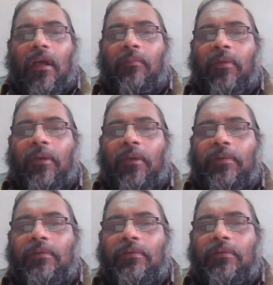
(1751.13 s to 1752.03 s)
A
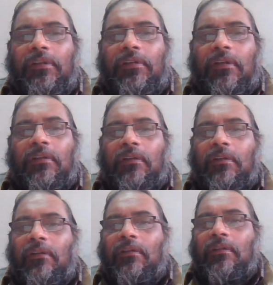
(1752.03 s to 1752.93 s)
MapReduce engine,
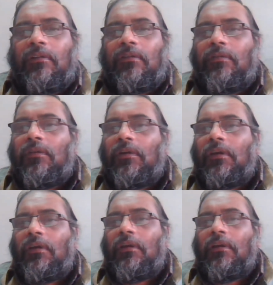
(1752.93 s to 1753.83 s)
okay.